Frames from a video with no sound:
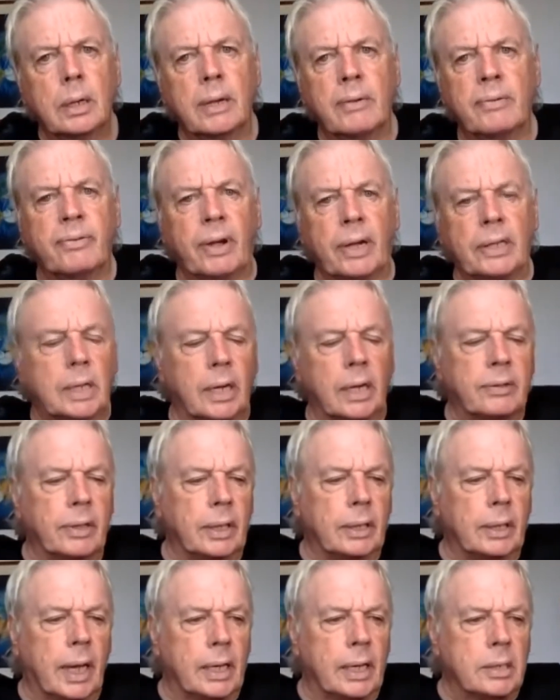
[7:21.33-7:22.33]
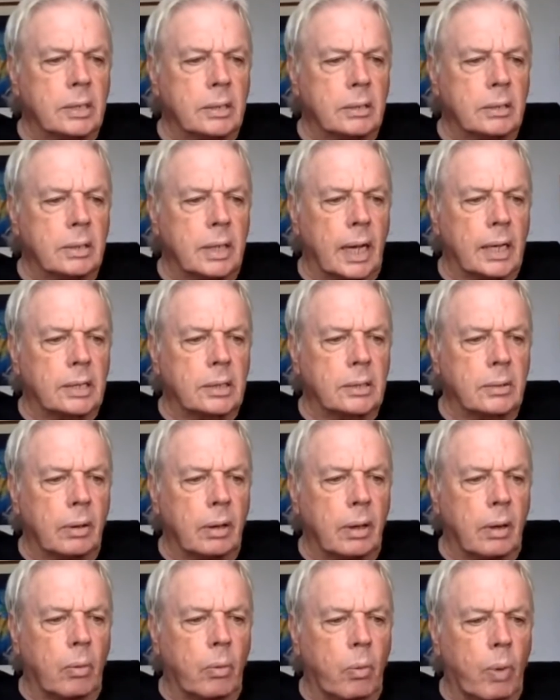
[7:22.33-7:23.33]
In fact, I think that's that's a,
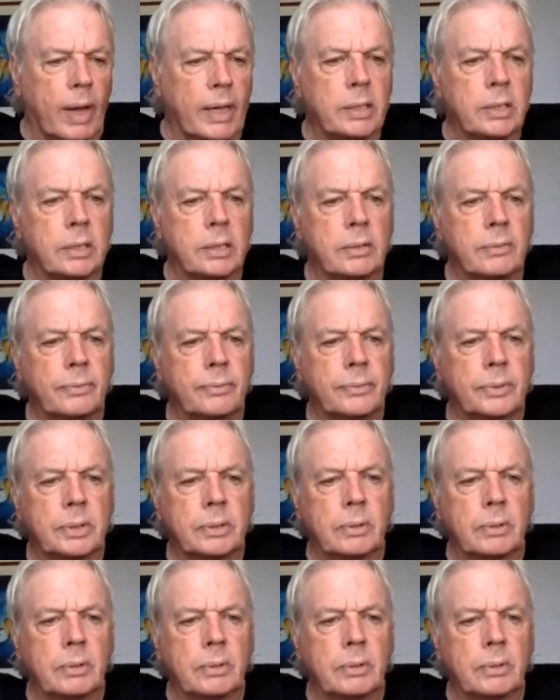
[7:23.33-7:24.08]
a waste of,